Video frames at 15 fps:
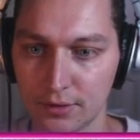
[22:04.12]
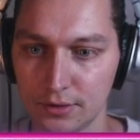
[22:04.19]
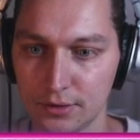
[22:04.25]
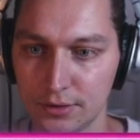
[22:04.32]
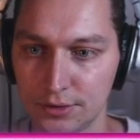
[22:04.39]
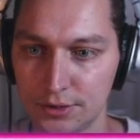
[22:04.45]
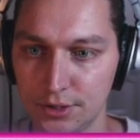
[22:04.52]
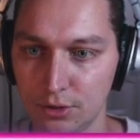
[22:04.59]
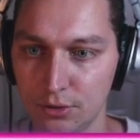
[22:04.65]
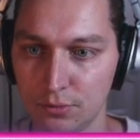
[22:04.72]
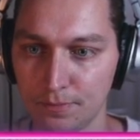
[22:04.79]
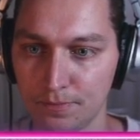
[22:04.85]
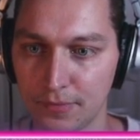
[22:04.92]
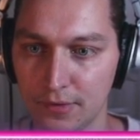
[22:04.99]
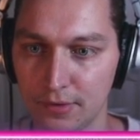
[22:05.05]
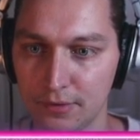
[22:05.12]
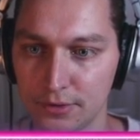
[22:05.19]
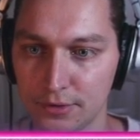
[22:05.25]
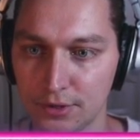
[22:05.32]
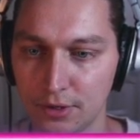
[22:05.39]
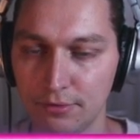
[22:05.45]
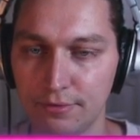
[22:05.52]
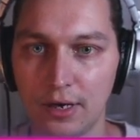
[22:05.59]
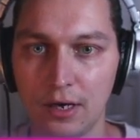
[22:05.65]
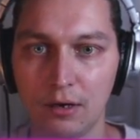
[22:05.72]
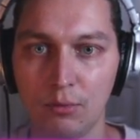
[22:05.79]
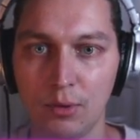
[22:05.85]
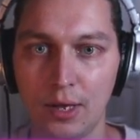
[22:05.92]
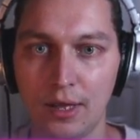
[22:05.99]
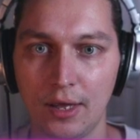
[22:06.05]
So far
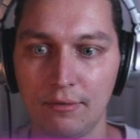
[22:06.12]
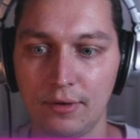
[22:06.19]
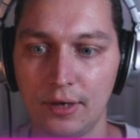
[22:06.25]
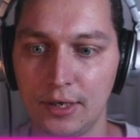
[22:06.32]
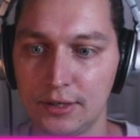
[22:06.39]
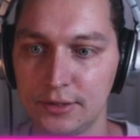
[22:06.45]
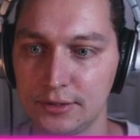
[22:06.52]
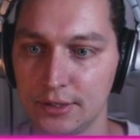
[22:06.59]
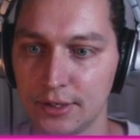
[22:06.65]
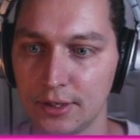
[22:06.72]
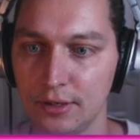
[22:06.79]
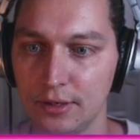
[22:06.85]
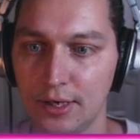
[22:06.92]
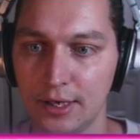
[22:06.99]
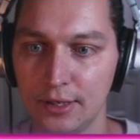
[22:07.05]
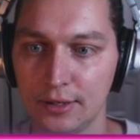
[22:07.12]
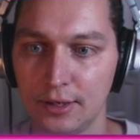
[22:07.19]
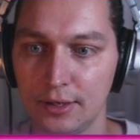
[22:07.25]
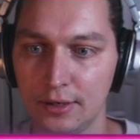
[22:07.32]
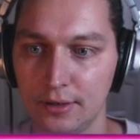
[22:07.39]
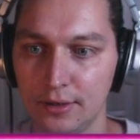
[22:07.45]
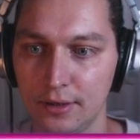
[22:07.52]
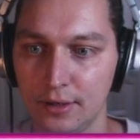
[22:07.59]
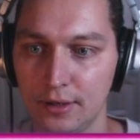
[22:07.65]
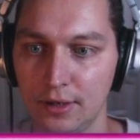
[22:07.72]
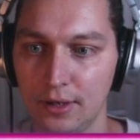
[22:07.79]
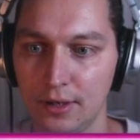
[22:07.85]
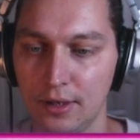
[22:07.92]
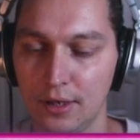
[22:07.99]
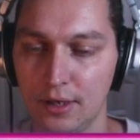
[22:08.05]
we have a single handler,
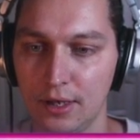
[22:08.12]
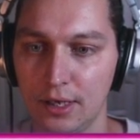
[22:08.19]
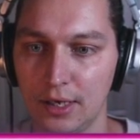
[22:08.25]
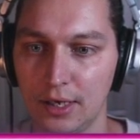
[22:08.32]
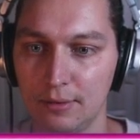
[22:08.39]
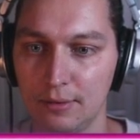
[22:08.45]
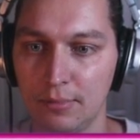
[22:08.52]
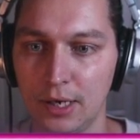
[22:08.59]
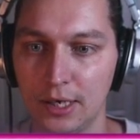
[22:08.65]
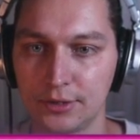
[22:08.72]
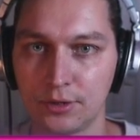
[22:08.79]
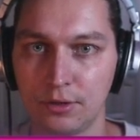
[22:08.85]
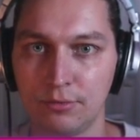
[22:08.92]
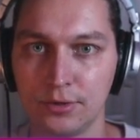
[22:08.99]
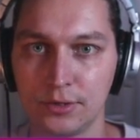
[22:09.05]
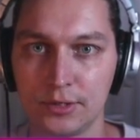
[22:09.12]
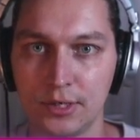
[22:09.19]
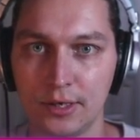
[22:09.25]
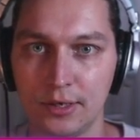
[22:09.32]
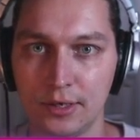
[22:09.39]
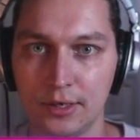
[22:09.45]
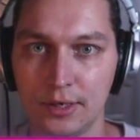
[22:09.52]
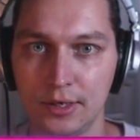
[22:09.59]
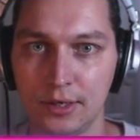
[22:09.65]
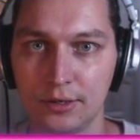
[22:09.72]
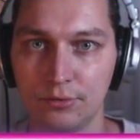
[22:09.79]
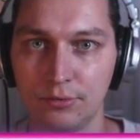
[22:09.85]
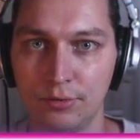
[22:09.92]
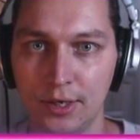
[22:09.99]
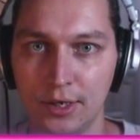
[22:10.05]
but obviously
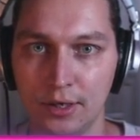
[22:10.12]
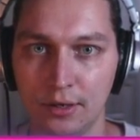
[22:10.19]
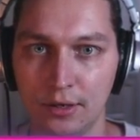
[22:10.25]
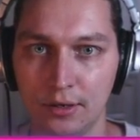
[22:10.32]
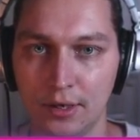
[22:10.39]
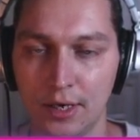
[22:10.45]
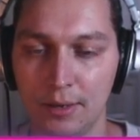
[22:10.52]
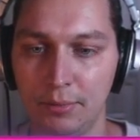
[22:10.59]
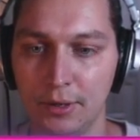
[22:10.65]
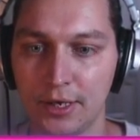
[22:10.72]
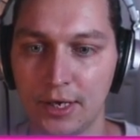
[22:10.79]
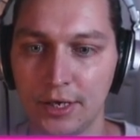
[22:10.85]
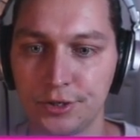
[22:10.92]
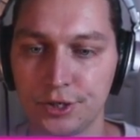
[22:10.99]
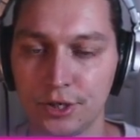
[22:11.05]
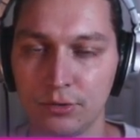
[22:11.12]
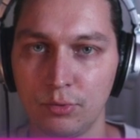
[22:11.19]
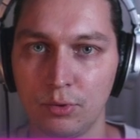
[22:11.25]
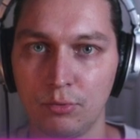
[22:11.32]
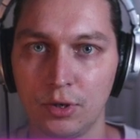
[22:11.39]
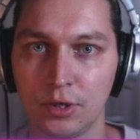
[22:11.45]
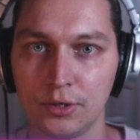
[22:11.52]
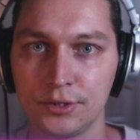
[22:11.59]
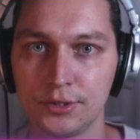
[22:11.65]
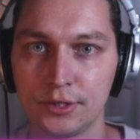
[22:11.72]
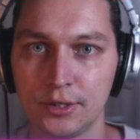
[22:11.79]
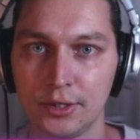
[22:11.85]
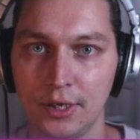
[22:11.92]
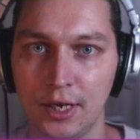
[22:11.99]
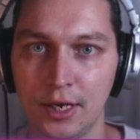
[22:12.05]
in real application we want
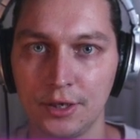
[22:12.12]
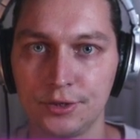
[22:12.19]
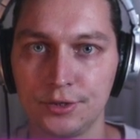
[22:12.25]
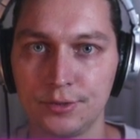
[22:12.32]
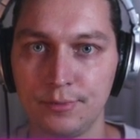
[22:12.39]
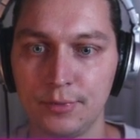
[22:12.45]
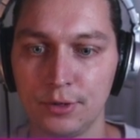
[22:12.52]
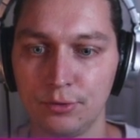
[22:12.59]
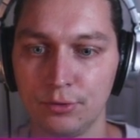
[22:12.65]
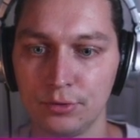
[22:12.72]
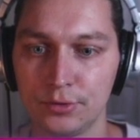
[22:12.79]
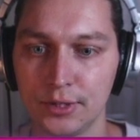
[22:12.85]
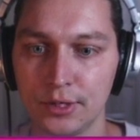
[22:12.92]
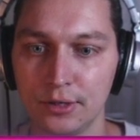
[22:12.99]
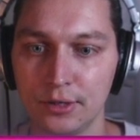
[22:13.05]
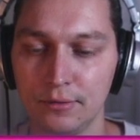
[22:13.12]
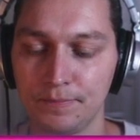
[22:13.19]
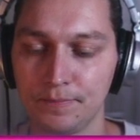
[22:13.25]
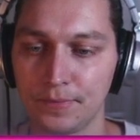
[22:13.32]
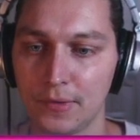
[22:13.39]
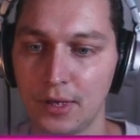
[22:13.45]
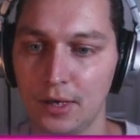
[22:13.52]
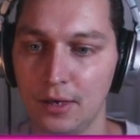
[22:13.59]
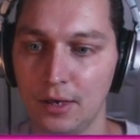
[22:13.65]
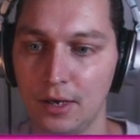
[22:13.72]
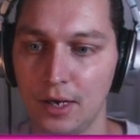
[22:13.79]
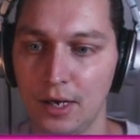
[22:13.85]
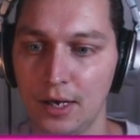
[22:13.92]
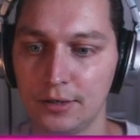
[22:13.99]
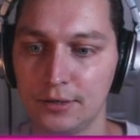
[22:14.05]
HTTP routing,
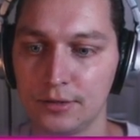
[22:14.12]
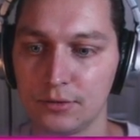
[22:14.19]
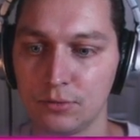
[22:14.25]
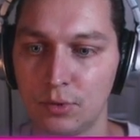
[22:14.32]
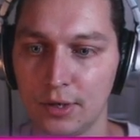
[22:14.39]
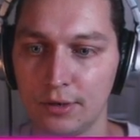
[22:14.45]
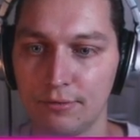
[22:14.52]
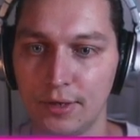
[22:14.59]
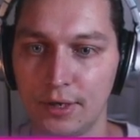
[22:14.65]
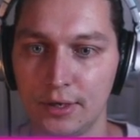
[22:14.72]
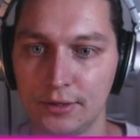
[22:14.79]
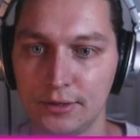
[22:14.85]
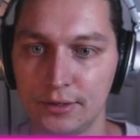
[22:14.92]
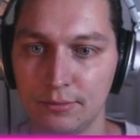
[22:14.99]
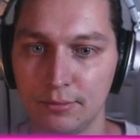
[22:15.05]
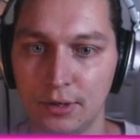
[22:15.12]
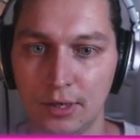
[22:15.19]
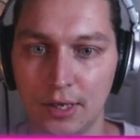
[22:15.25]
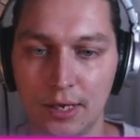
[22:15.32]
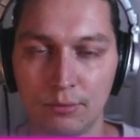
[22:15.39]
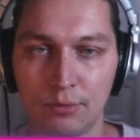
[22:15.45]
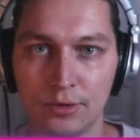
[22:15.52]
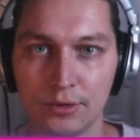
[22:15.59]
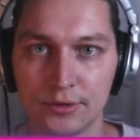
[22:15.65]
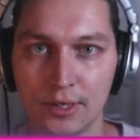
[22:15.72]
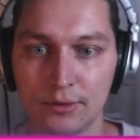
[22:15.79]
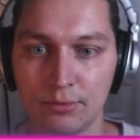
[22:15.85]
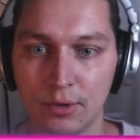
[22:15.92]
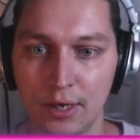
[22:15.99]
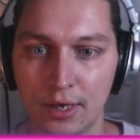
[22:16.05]
and one of the simple libraries
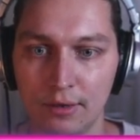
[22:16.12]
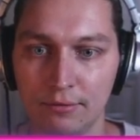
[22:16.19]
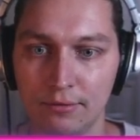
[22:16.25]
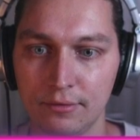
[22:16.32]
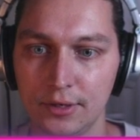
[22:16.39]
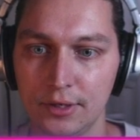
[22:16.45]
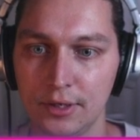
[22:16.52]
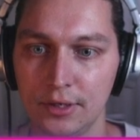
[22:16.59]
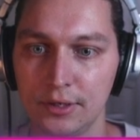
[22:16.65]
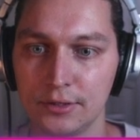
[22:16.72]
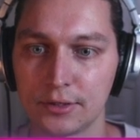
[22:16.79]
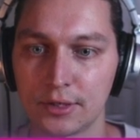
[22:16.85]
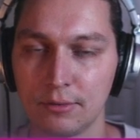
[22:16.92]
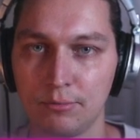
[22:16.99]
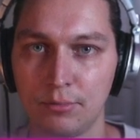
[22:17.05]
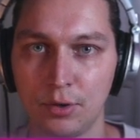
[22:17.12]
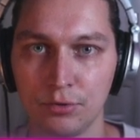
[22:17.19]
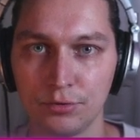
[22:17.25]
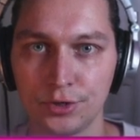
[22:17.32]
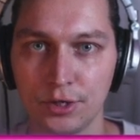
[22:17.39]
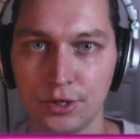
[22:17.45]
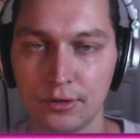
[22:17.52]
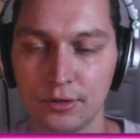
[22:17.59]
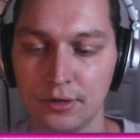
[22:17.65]
that we have is Compojure,